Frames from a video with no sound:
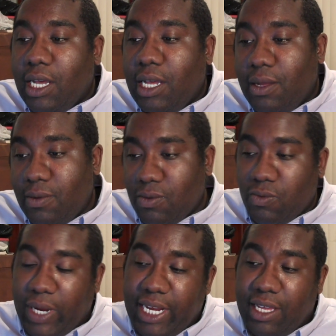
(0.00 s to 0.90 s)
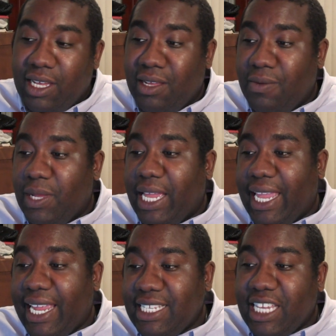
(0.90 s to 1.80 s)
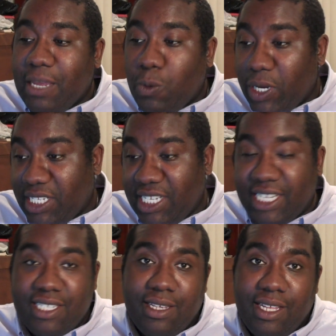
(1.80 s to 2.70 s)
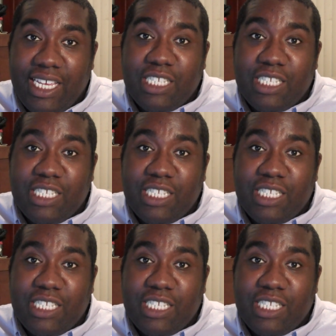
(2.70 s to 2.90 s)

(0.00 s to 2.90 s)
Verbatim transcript: uh, rate of 18.6.